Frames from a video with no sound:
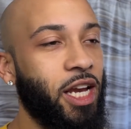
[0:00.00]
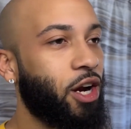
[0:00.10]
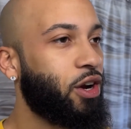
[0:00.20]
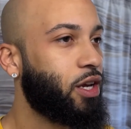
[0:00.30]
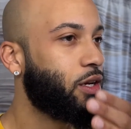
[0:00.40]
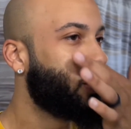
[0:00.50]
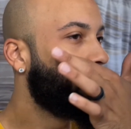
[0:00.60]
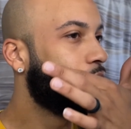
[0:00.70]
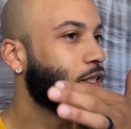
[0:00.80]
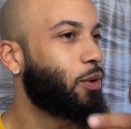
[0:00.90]
area
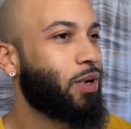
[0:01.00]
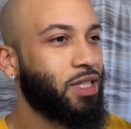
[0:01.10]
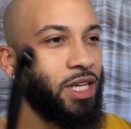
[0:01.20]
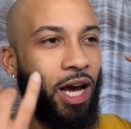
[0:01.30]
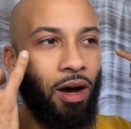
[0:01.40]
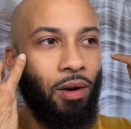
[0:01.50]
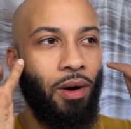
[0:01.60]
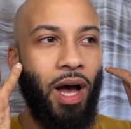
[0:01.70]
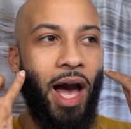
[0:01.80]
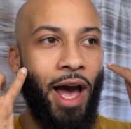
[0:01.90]
because I want to see how
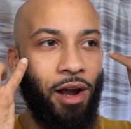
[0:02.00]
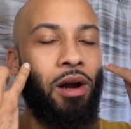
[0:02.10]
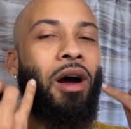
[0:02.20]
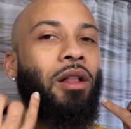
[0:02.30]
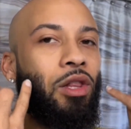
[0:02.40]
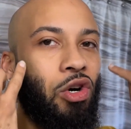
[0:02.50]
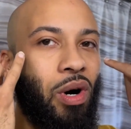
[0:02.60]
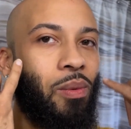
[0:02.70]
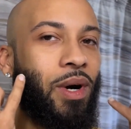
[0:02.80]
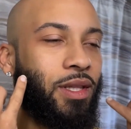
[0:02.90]
high or how low
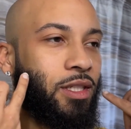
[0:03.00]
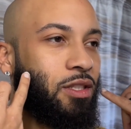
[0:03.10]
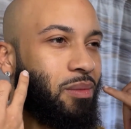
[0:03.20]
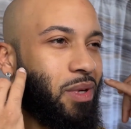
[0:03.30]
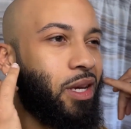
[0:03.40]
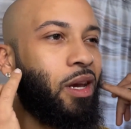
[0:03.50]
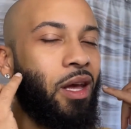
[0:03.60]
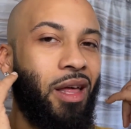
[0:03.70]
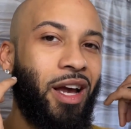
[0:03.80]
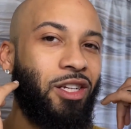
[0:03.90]
I want this to be.
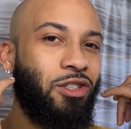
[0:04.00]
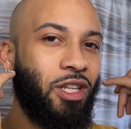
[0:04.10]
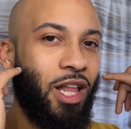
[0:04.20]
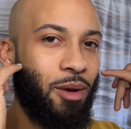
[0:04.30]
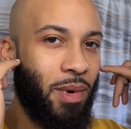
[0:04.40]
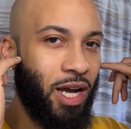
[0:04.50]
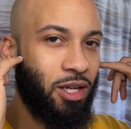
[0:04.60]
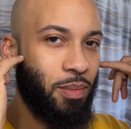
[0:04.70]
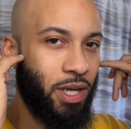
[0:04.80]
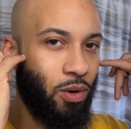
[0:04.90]
I usually like mine
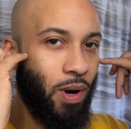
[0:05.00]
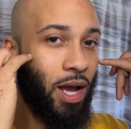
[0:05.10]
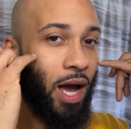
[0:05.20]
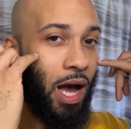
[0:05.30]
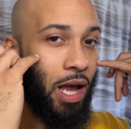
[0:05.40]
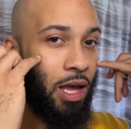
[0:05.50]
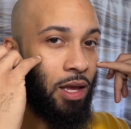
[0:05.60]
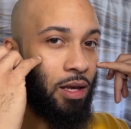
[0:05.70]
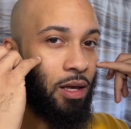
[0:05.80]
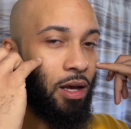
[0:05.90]
to be quite high.
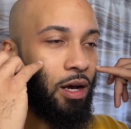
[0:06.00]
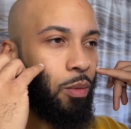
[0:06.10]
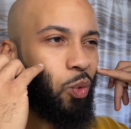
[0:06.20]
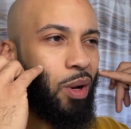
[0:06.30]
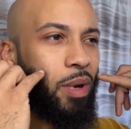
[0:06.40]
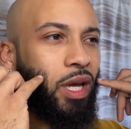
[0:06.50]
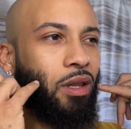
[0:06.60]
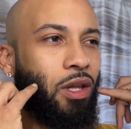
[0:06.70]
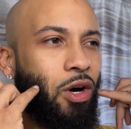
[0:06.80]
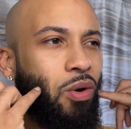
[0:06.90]
When I make it
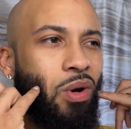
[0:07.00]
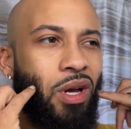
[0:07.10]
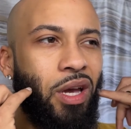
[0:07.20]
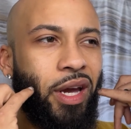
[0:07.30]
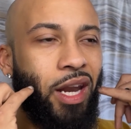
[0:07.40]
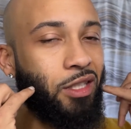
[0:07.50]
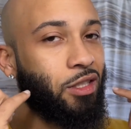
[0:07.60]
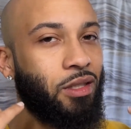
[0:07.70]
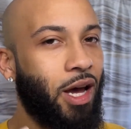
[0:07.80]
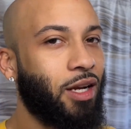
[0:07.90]
low, kind of
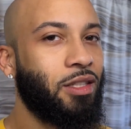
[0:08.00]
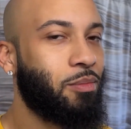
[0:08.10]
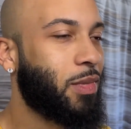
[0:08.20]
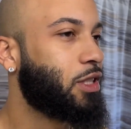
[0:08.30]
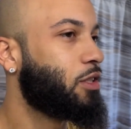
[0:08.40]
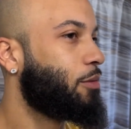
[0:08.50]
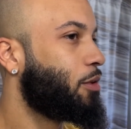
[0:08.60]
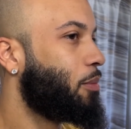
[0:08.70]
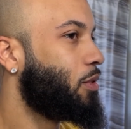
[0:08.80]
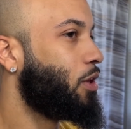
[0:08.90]
just honestly messes
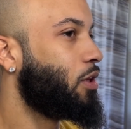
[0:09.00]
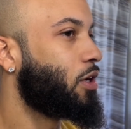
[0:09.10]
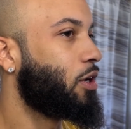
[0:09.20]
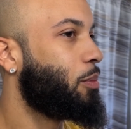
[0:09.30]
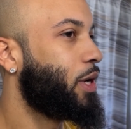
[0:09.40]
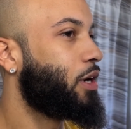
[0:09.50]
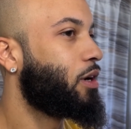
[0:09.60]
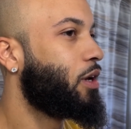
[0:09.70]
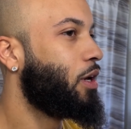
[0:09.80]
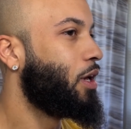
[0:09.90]
up the look of the beard.
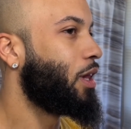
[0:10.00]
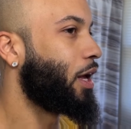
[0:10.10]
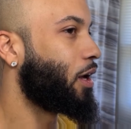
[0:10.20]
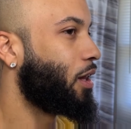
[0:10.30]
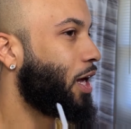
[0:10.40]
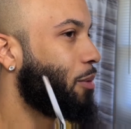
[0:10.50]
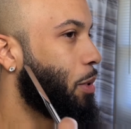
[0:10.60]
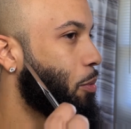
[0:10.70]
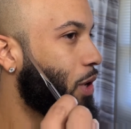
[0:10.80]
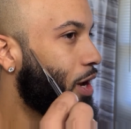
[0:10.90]
Like a lot of
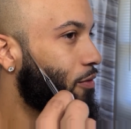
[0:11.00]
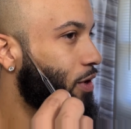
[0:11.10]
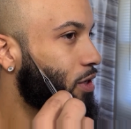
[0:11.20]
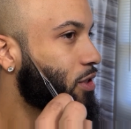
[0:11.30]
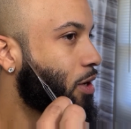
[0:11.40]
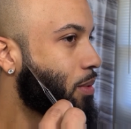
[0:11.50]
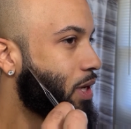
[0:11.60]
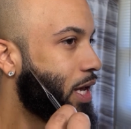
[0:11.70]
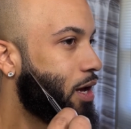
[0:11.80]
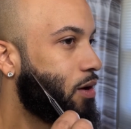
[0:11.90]
people have theirs coming
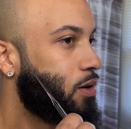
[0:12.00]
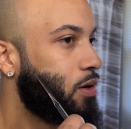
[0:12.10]
down